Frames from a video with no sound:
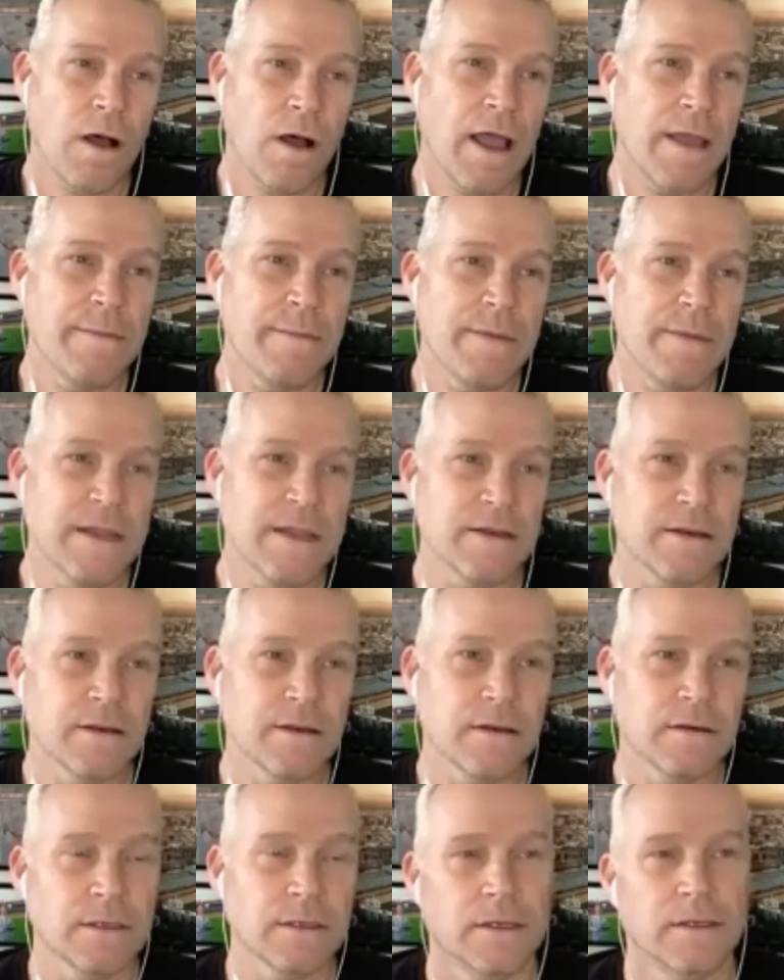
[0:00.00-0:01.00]
I mean,
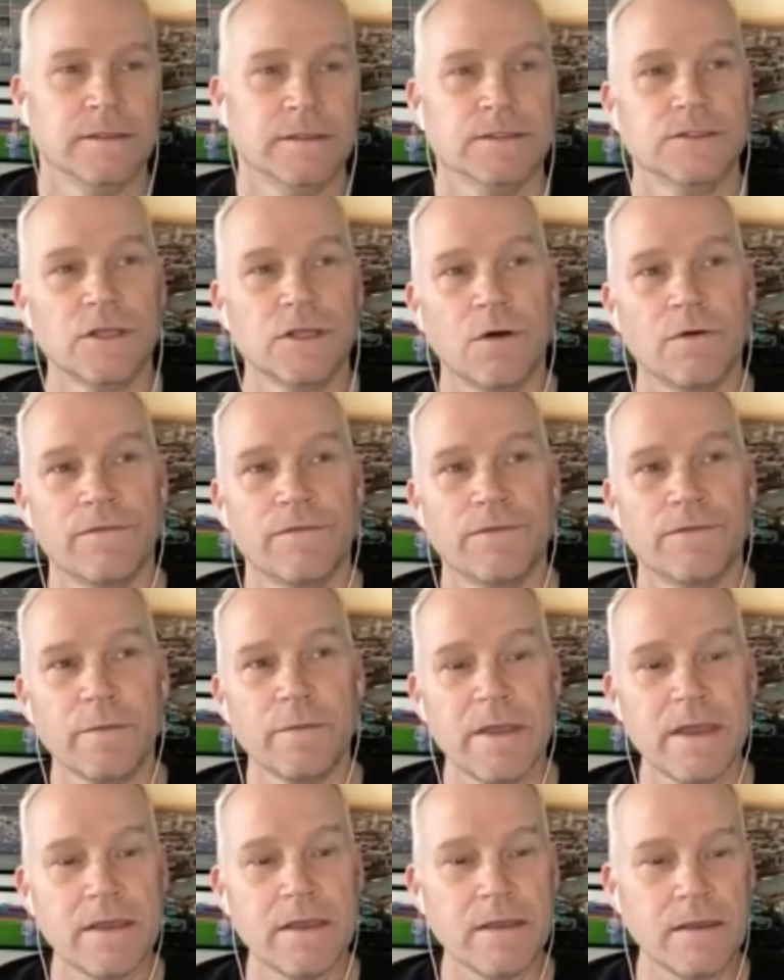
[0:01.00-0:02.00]
so for
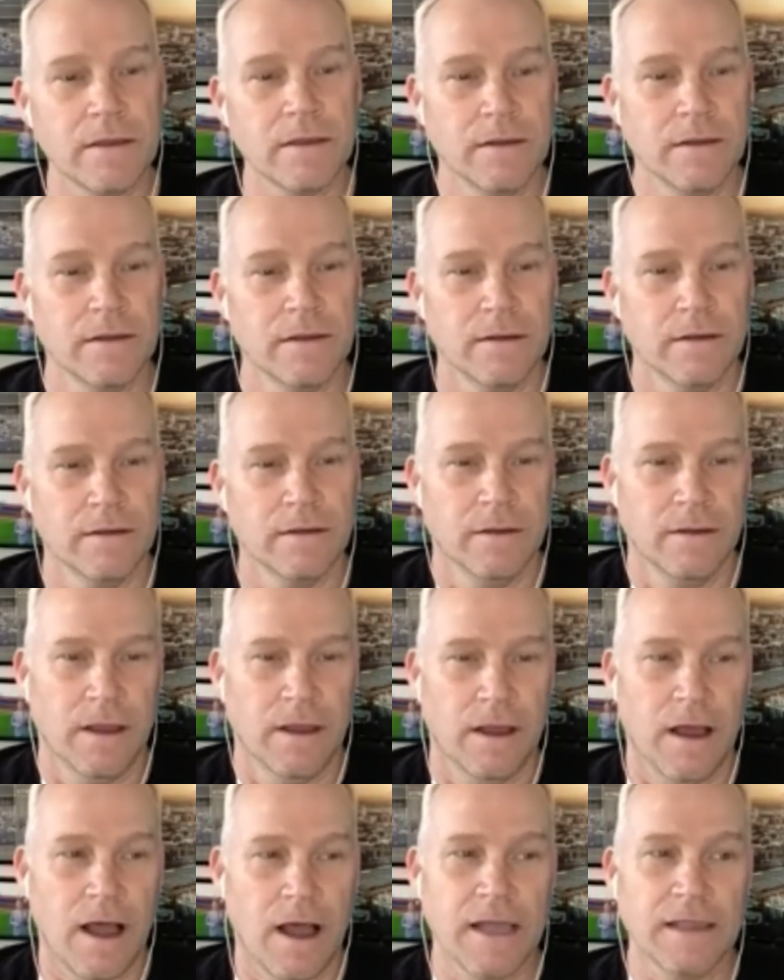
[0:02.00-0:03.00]
me,
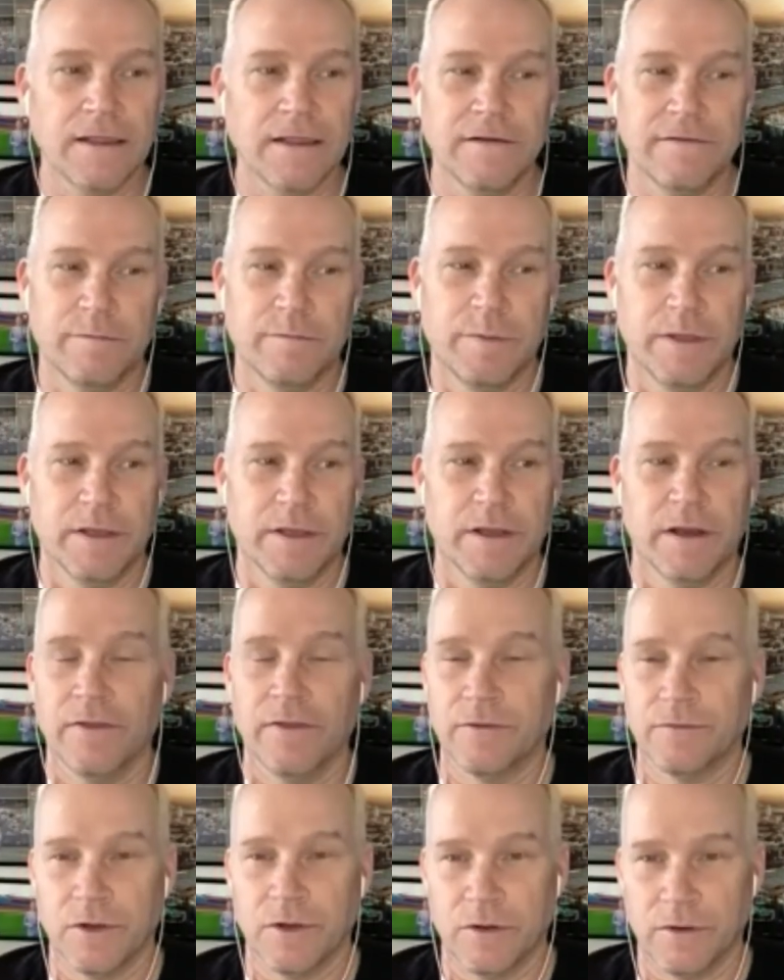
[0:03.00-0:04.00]
I love being on the
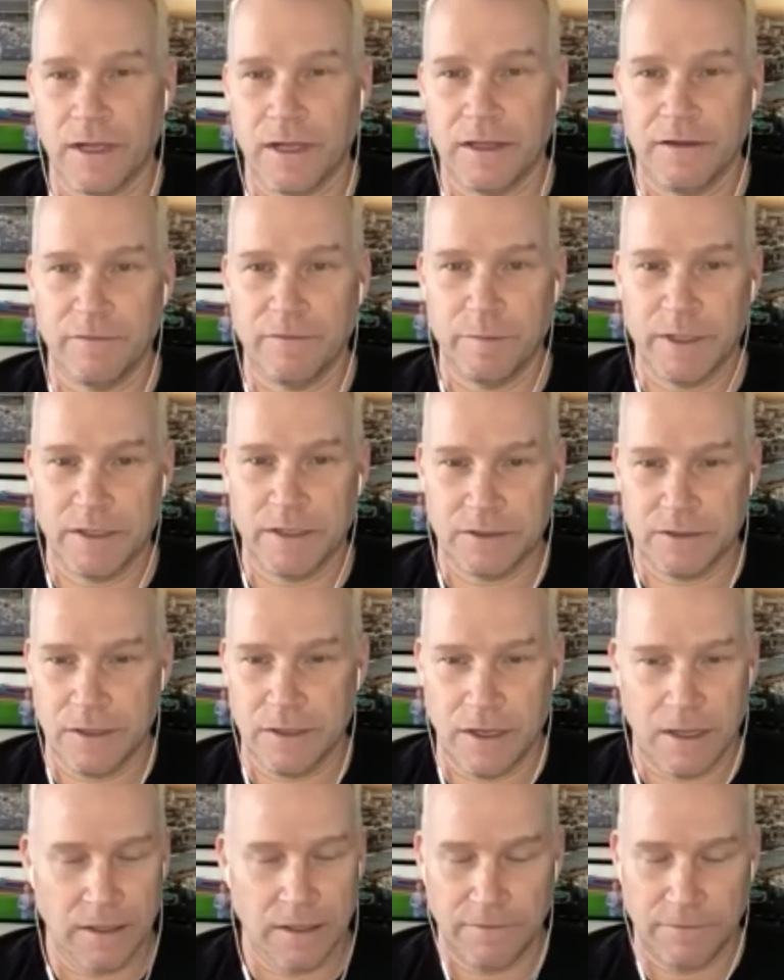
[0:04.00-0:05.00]
road. I love being,
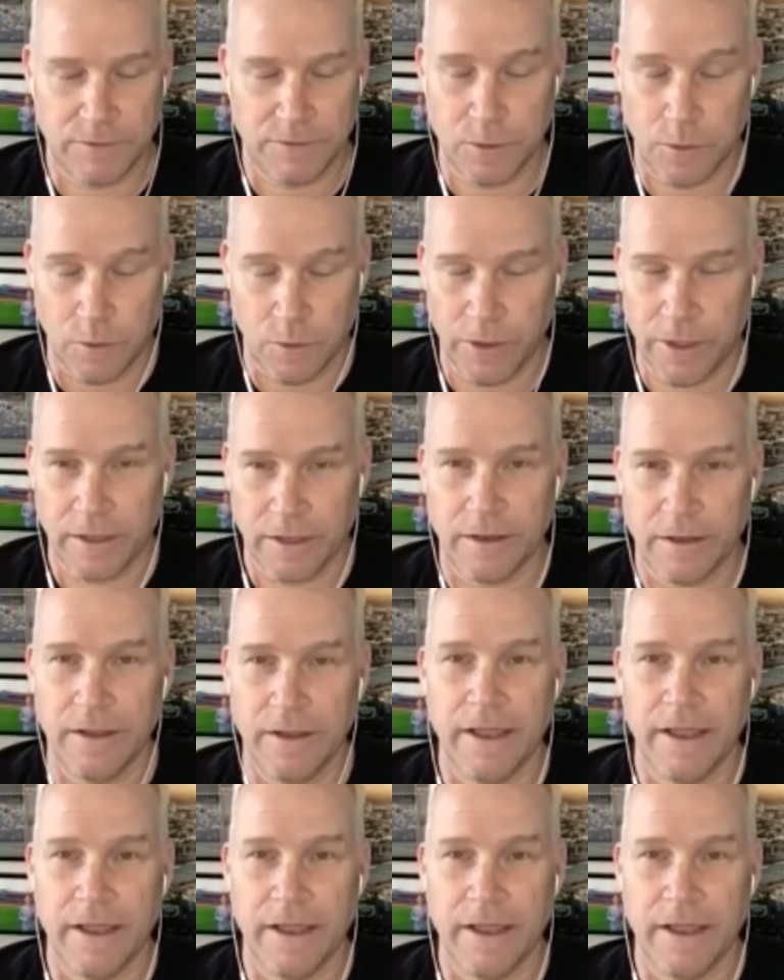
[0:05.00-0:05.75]
I love touring.